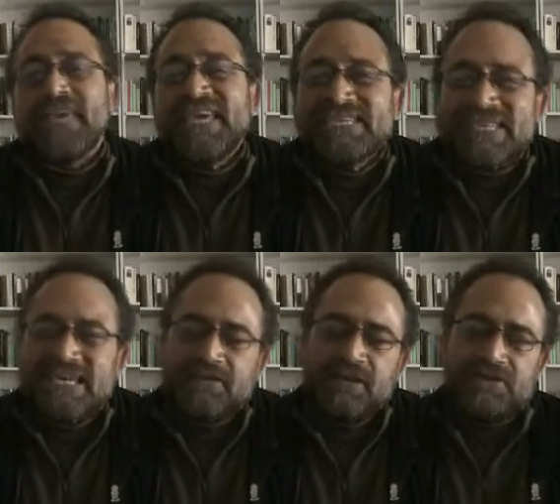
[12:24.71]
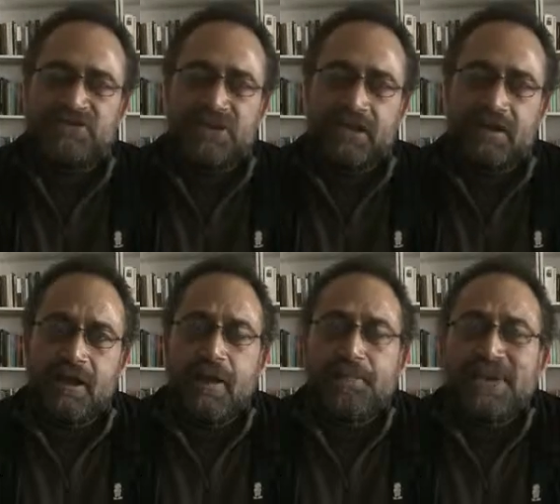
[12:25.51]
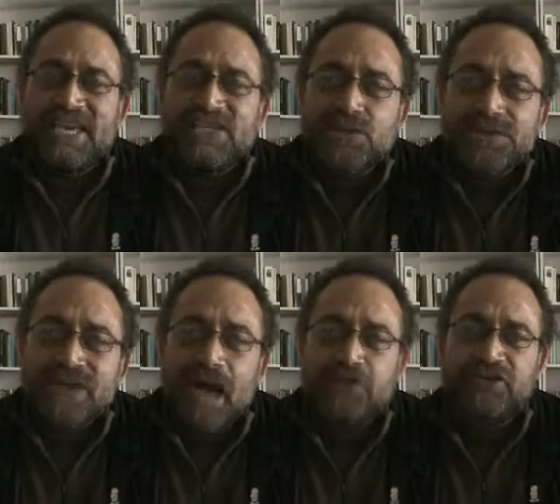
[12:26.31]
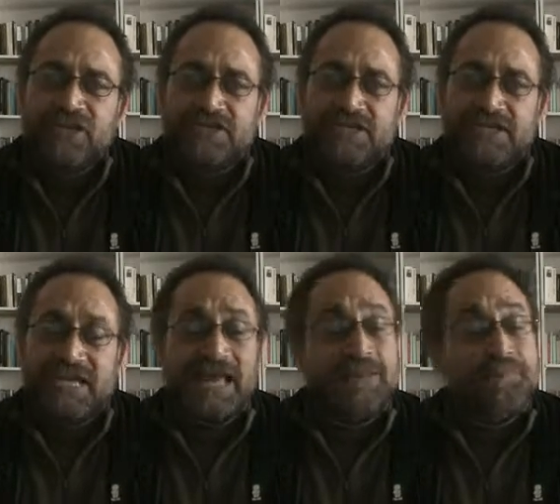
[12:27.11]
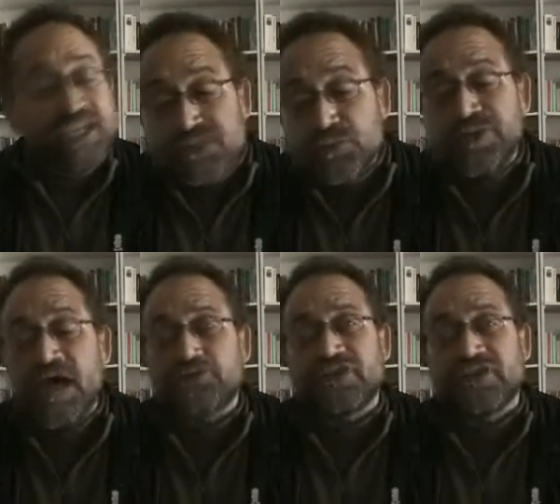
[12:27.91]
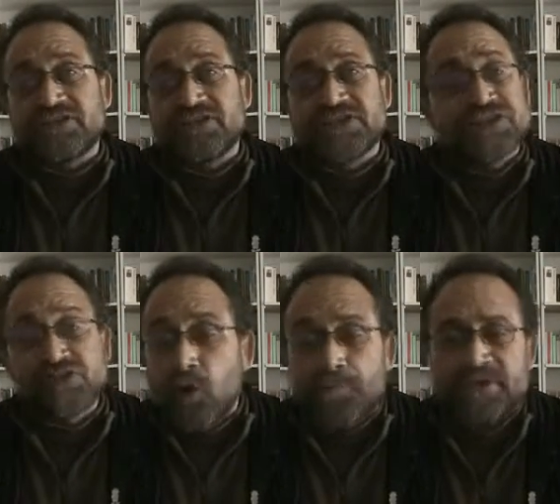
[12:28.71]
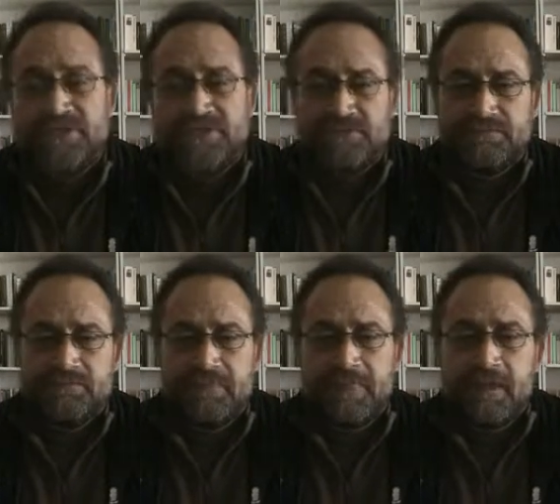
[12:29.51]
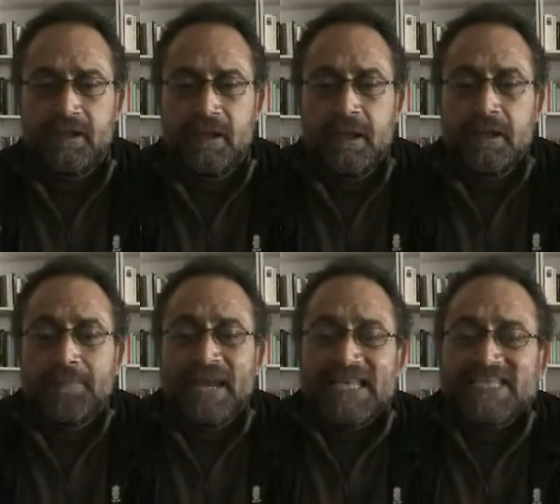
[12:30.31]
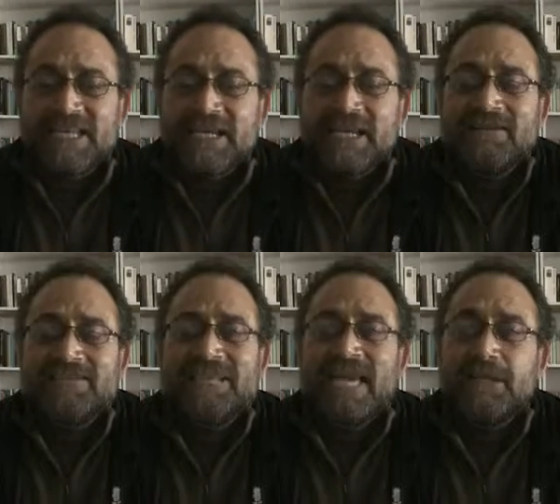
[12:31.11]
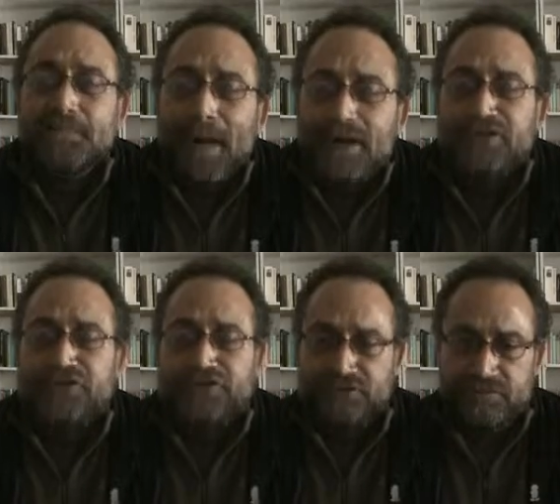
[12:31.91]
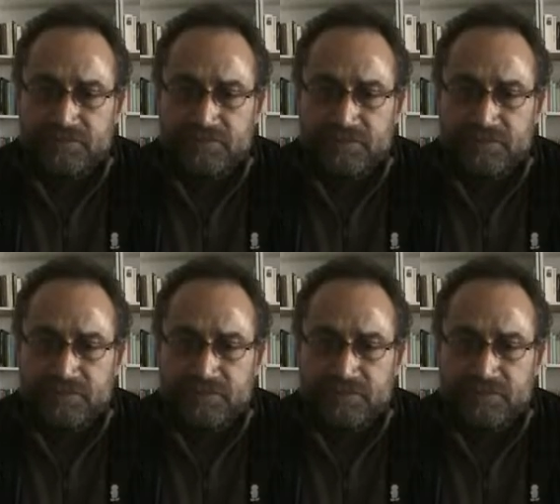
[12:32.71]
peace industry, peace without justice, and peace without justice is no peace. Palestinians get punished